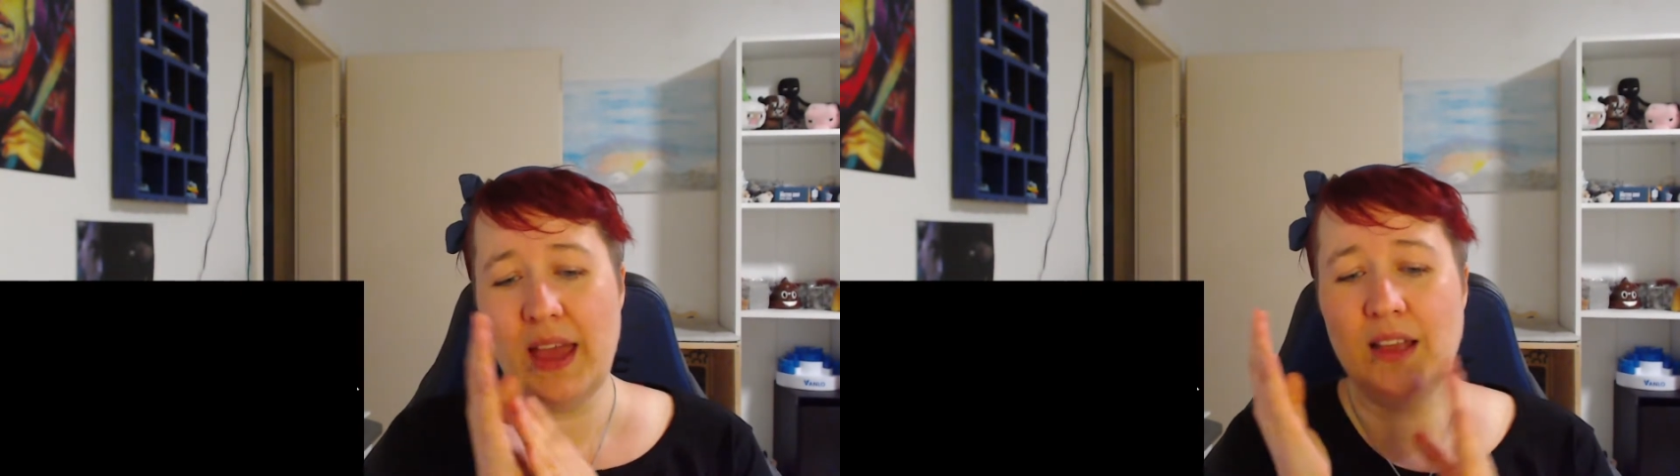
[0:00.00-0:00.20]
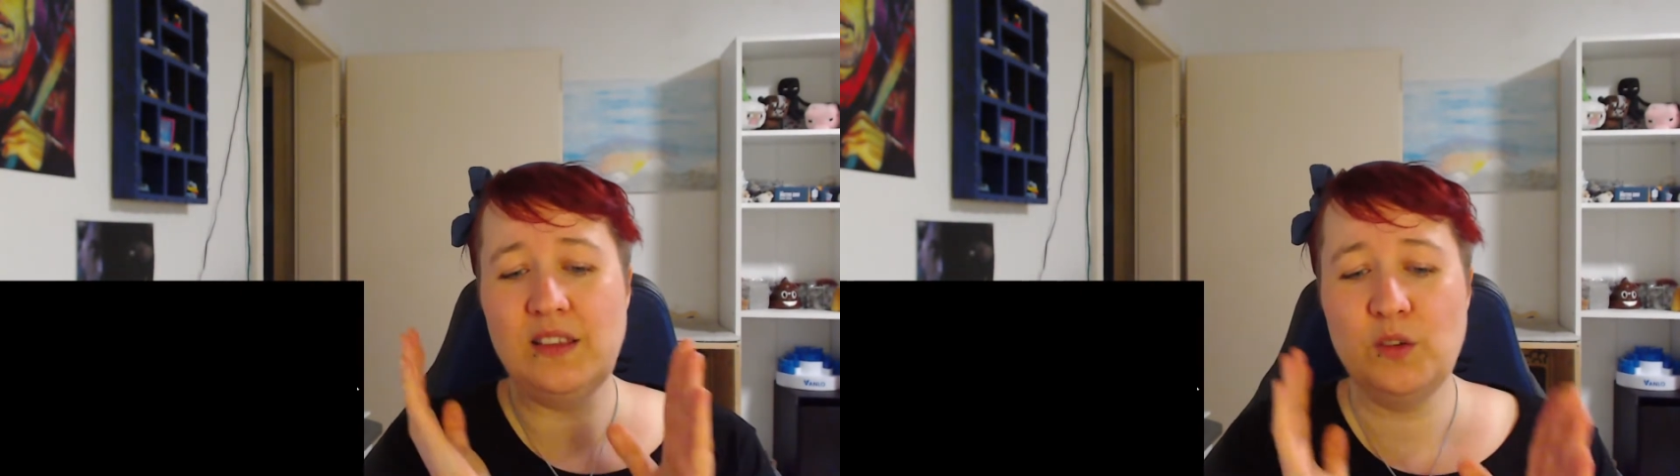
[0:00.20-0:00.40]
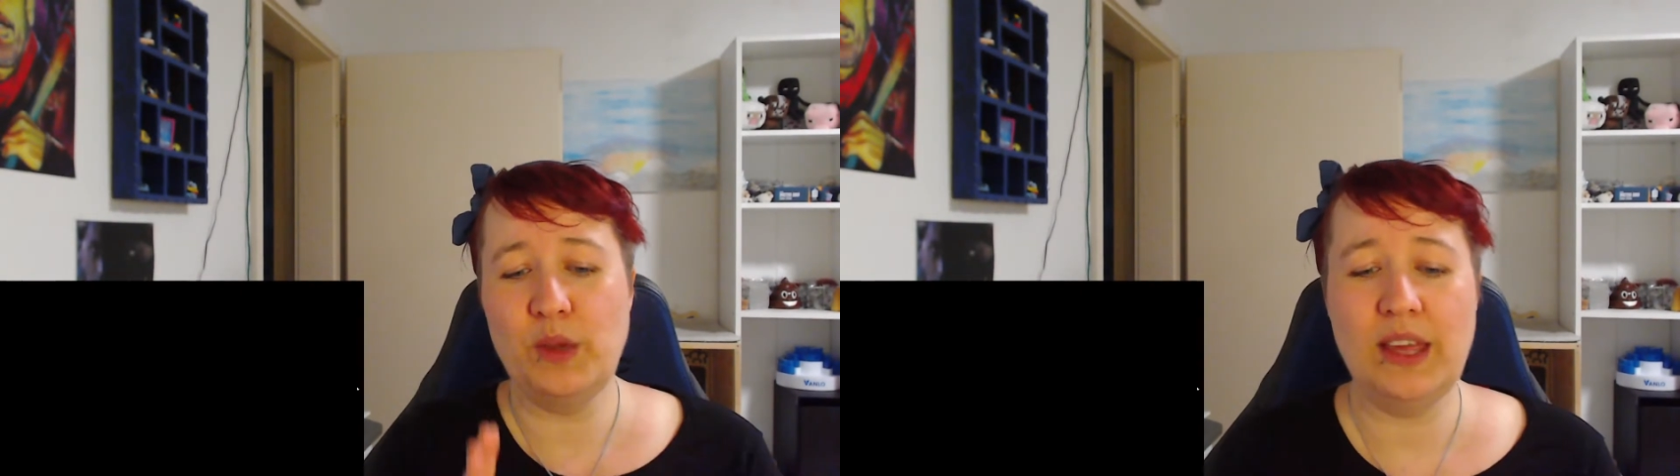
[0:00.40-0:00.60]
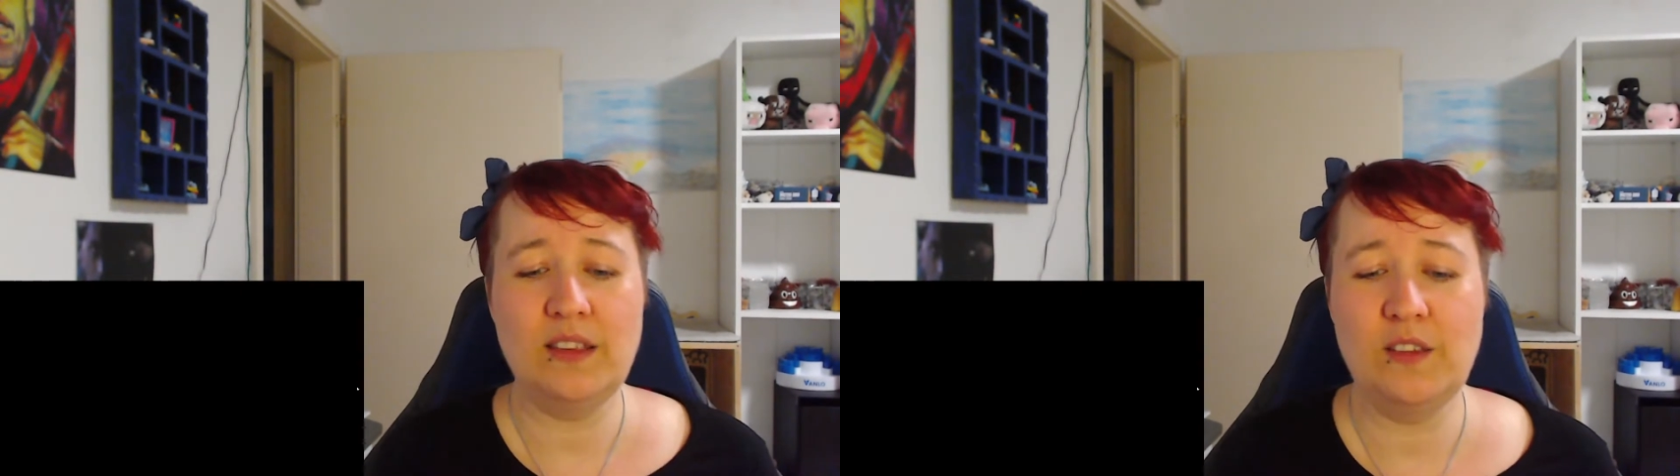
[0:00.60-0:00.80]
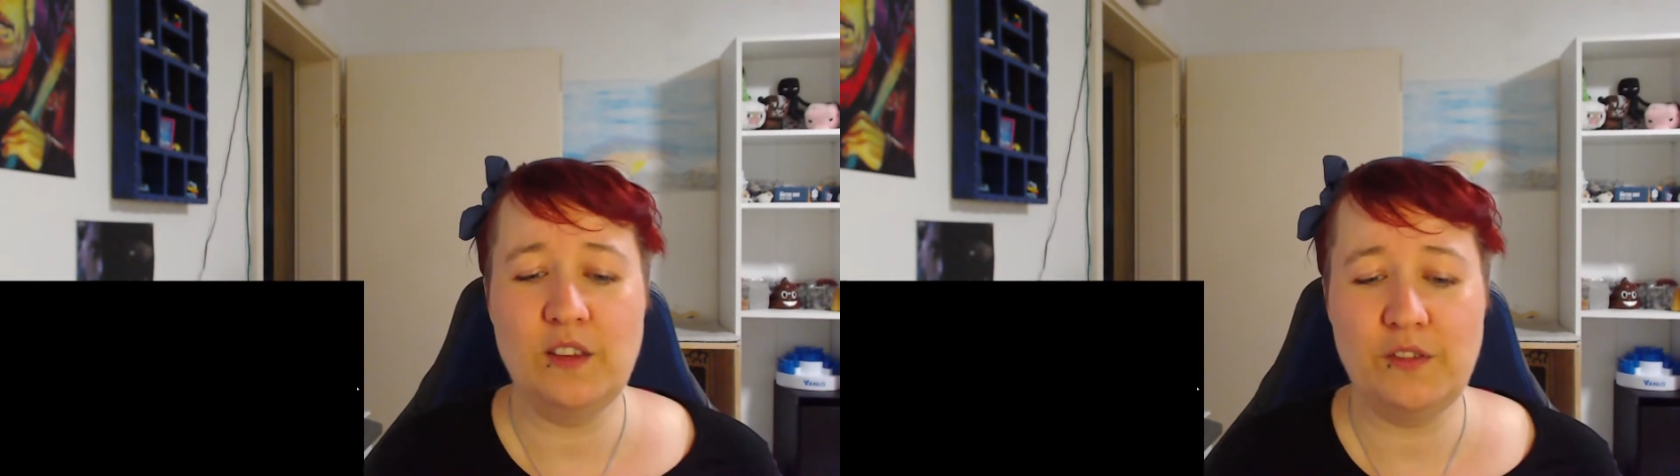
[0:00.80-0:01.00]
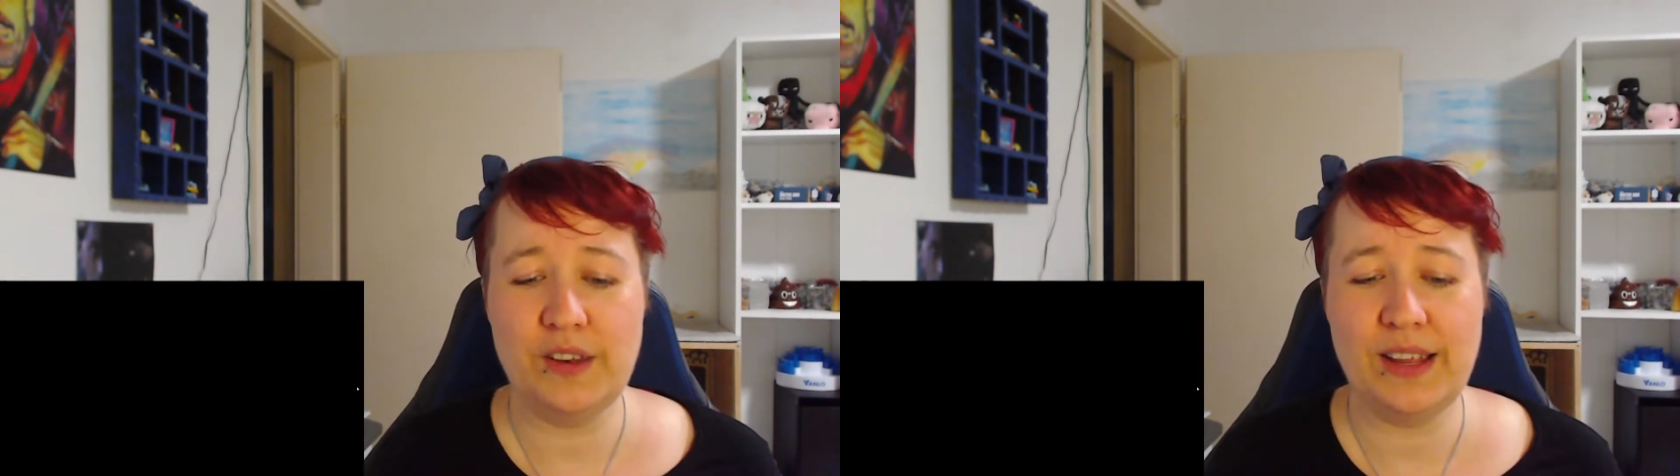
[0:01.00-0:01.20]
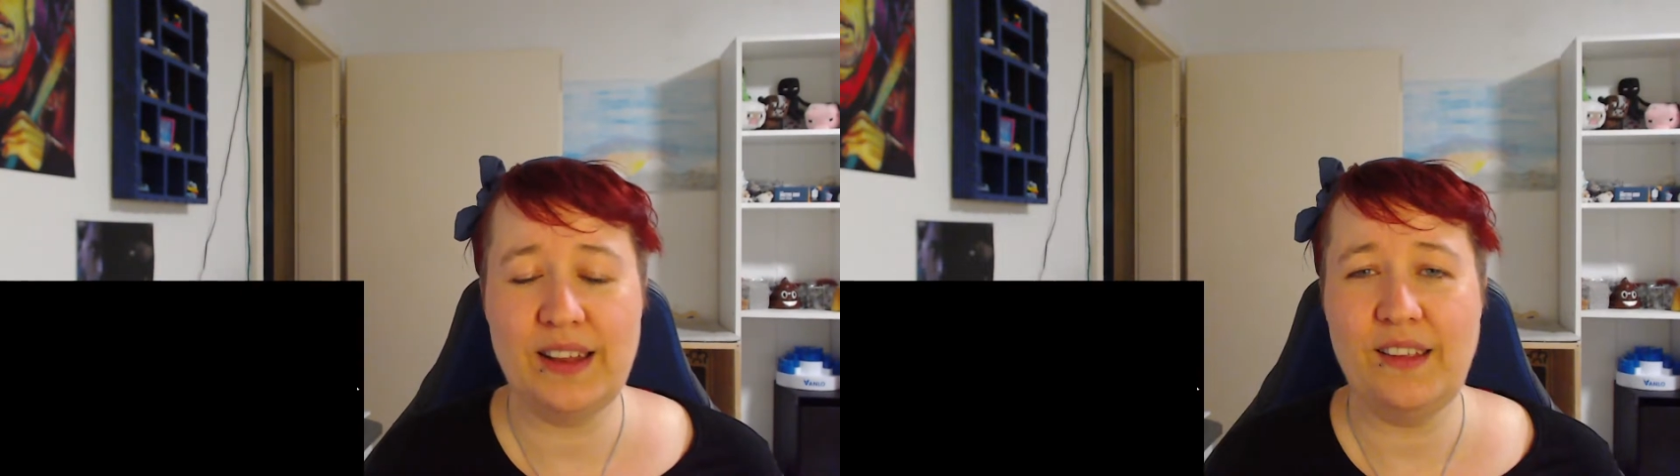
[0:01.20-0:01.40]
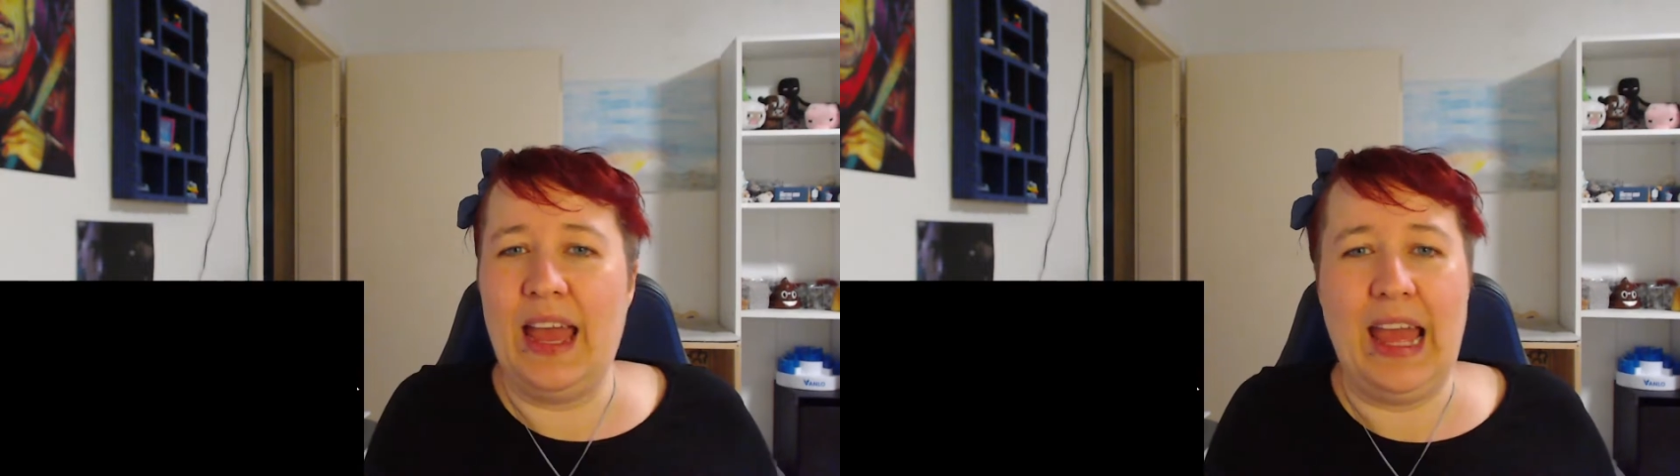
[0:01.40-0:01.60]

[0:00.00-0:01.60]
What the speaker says: until we get to the finale.